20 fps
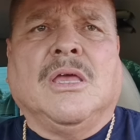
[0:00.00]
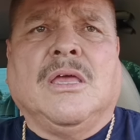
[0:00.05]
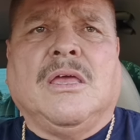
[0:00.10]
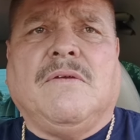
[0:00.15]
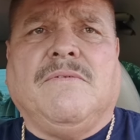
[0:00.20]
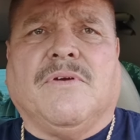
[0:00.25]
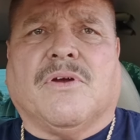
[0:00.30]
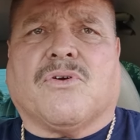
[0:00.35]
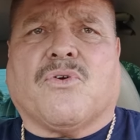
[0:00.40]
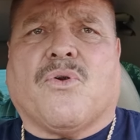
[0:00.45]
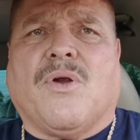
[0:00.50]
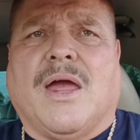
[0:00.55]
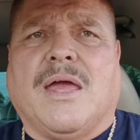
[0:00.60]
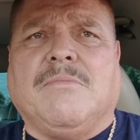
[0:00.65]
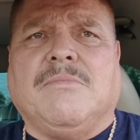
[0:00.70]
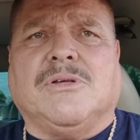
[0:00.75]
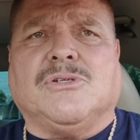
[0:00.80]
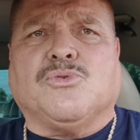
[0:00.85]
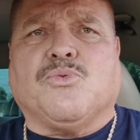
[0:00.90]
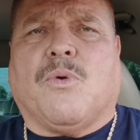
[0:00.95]
If your
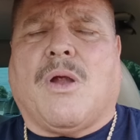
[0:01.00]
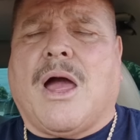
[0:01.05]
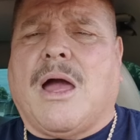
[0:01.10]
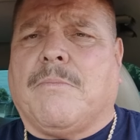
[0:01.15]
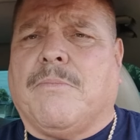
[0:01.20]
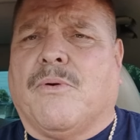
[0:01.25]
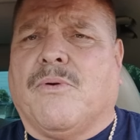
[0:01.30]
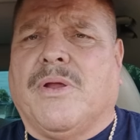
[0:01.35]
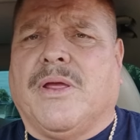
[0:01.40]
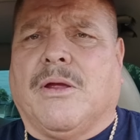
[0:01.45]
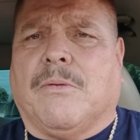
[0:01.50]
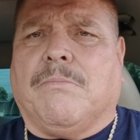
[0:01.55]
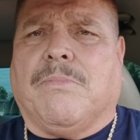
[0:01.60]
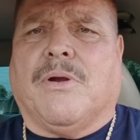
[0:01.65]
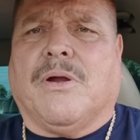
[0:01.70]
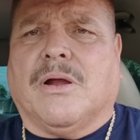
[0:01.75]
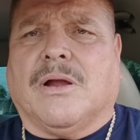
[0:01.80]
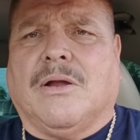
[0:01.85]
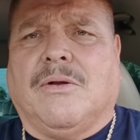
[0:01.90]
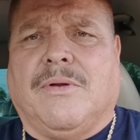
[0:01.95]
crime is robbery or
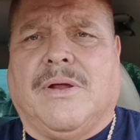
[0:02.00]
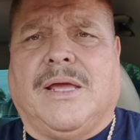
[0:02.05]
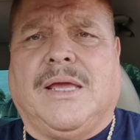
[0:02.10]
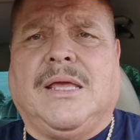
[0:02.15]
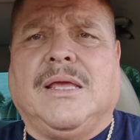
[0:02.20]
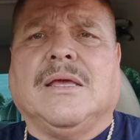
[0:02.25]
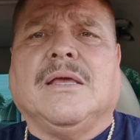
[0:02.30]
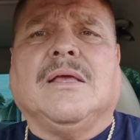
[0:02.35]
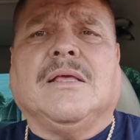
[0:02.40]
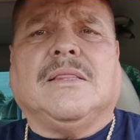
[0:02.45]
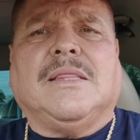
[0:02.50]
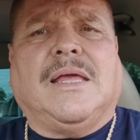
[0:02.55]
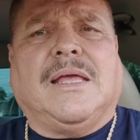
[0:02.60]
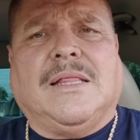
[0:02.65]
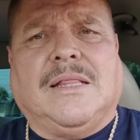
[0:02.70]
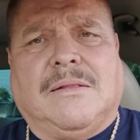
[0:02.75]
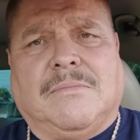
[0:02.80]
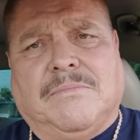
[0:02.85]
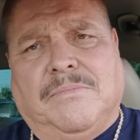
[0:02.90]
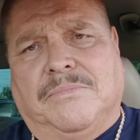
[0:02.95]
burglary,
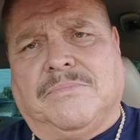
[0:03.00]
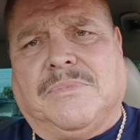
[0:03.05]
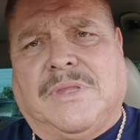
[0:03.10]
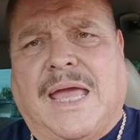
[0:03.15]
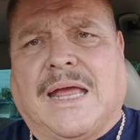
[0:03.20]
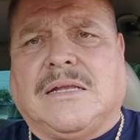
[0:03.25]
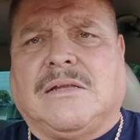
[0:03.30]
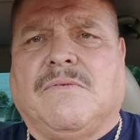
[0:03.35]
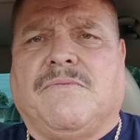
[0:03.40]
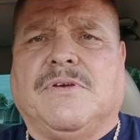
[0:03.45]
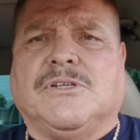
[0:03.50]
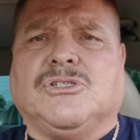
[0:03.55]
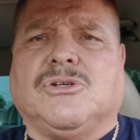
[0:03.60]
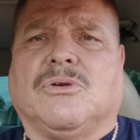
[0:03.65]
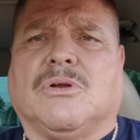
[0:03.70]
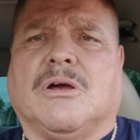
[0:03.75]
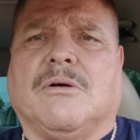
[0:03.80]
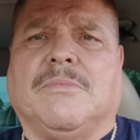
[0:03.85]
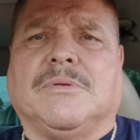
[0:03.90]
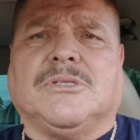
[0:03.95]
then that division
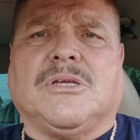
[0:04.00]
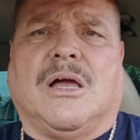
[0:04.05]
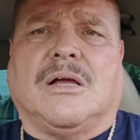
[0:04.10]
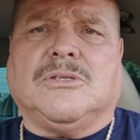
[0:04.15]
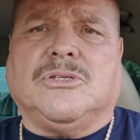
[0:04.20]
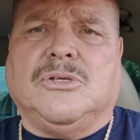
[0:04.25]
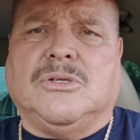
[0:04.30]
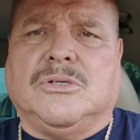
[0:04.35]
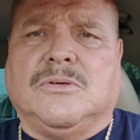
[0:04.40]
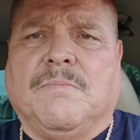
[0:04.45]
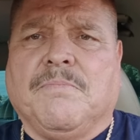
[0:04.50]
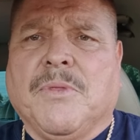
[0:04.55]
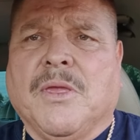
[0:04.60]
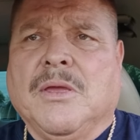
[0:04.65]
will come and talk to you.